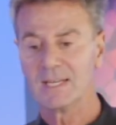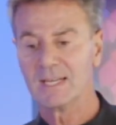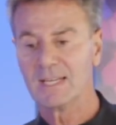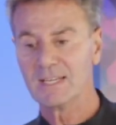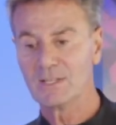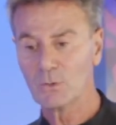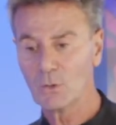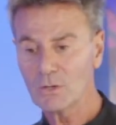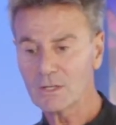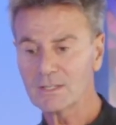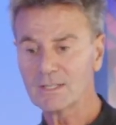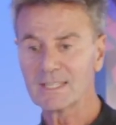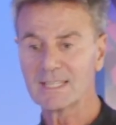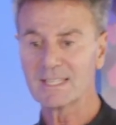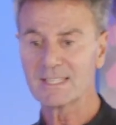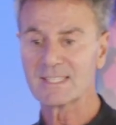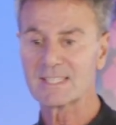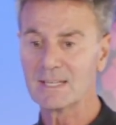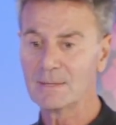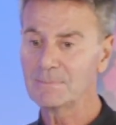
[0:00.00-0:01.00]
in order to
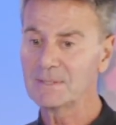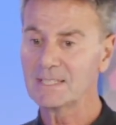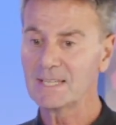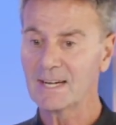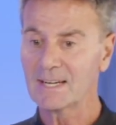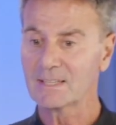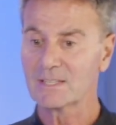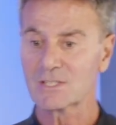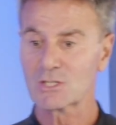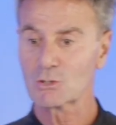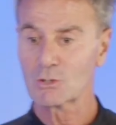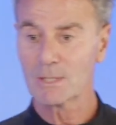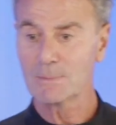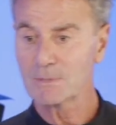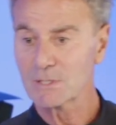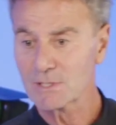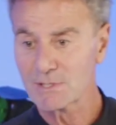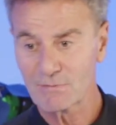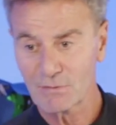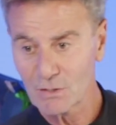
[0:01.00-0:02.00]
get something out of the
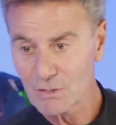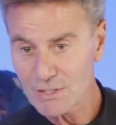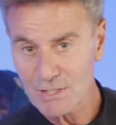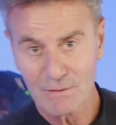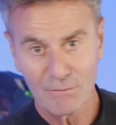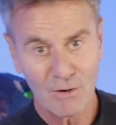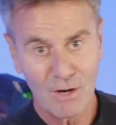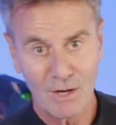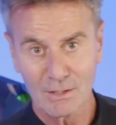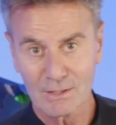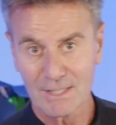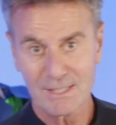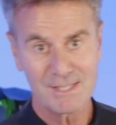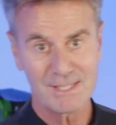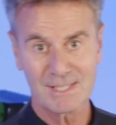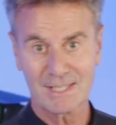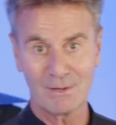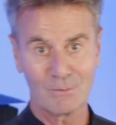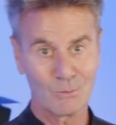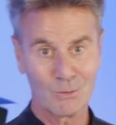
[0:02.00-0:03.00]
scriptures, first of all, let's
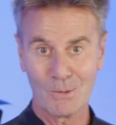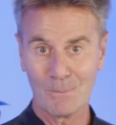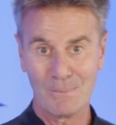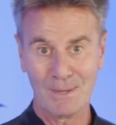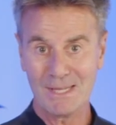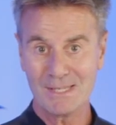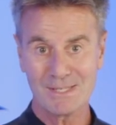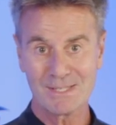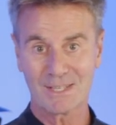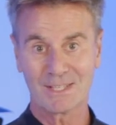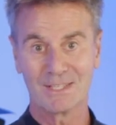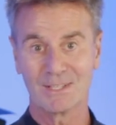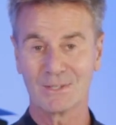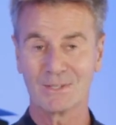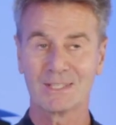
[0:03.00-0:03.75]
get real basic here.